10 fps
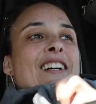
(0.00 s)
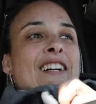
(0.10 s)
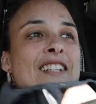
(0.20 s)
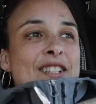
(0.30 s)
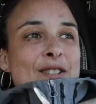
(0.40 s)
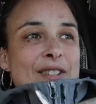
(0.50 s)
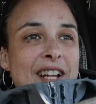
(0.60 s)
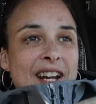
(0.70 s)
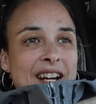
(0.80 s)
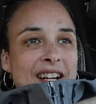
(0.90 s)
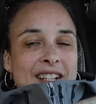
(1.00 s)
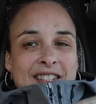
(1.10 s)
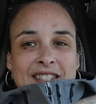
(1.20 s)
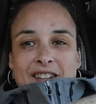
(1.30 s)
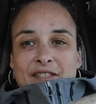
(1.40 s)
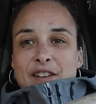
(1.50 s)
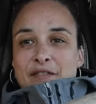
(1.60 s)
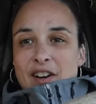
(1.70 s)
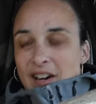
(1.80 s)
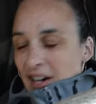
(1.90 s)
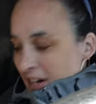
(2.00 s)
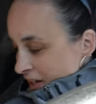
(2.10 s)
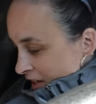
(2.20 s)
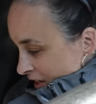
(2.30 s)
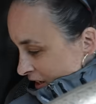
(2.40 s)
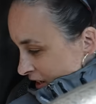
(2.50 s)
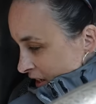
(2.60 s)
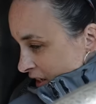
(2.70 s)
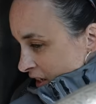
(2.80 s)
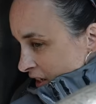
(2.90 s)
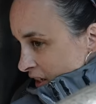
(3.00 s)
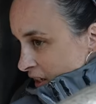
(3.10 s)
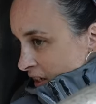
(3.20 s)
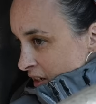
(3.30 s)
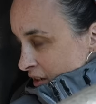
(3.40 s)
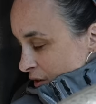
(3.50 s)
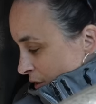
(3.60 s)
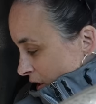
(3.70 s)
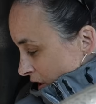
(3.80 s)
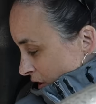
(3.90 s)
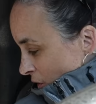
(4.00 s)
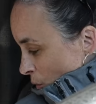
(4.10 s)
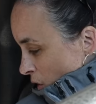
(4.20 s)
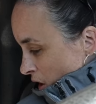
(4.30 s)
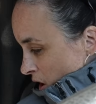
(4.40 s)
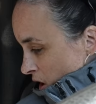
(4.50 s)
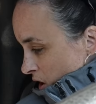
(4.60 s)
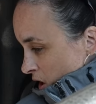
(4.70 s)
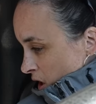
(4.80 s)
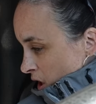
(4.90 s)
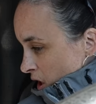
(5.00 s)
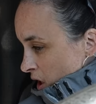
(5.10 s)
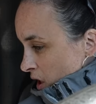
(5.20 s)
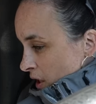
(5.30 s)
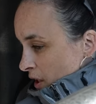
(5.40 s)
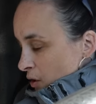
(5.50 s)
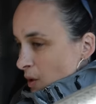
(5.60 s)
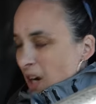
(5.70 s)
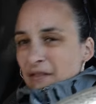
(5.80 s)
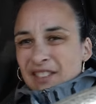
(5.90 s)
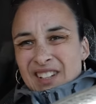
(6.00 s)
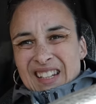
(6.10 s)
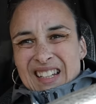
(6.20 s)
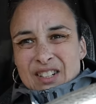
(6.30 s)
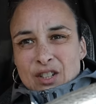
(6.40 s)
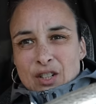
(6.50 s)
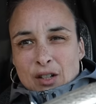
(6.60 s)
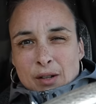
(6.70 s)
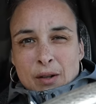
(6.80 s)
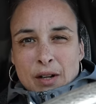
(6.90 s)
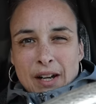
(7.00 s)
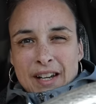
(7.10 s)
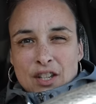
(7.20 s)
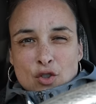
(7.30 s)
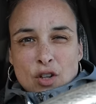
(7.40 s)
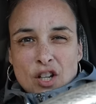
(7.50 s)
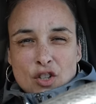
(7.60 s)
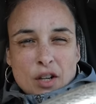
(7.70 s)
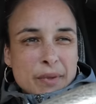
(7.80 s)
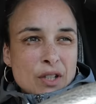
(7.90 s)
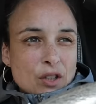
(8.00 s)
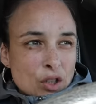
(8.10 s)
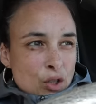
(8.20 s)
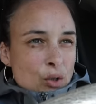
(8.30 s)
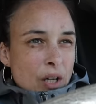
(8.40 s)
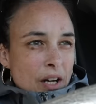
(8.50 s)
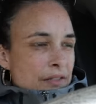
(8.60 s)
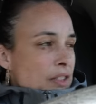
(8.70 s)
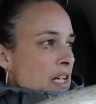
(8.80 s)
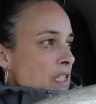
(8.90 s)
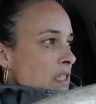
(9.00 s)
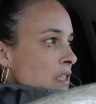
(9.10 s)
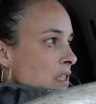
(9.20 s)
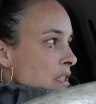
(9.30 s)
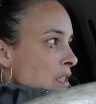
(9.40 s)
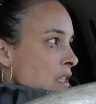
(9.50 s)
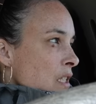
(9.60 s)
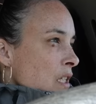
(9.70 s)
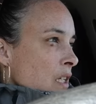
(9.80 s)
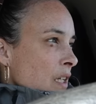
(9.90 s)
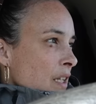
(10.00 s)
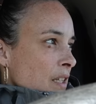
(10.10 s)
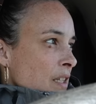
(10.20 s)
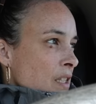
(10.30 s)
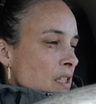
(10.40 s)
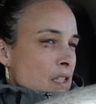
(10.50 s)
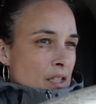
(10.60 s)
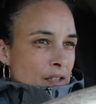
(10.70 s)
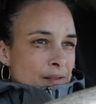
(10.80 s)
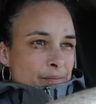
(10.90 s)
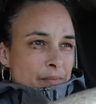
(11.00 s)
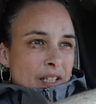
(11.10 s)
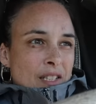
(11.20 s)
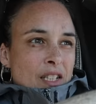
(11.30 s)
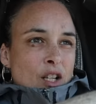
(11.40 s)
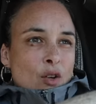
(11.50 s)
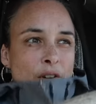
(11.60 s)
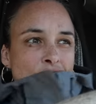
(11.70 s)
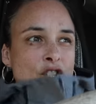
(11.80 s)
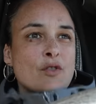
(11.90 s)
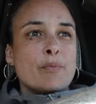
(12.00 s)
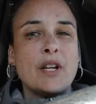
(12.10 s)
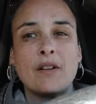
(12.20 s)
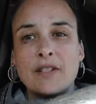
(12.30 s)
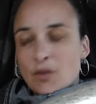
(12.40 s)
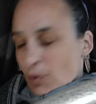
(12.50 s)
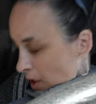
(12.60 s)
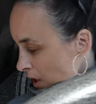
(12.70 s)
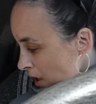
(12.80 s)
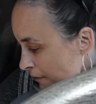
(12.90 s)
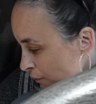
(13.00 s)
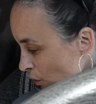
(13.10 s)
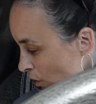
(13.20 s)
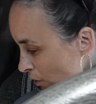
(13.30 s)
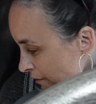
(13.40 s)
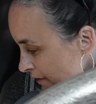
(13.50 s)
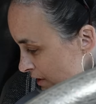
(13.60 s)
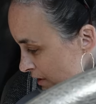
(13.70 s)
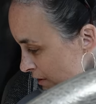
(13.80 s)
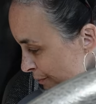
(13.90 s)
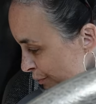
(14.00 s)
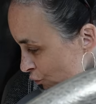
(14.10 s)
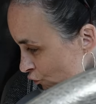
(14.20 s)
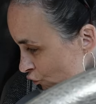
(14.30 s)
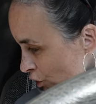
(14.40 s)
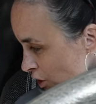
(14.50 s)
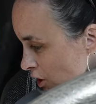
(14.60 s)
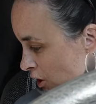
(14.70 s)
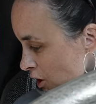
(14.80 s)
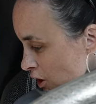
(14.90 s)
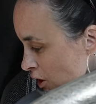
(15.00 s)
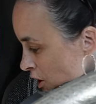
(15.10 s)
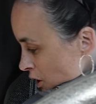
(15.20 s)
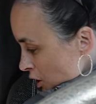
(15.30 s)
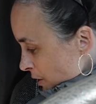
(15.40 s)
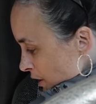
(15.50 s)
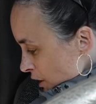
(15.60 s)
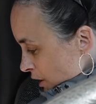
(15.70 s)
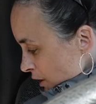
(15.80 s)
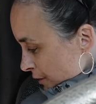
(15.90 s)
I need to go there. It's not very far. Do a little walk, and I do have a little extra shopping to do after that. And I think Lauren should be on his way after all of this. Good.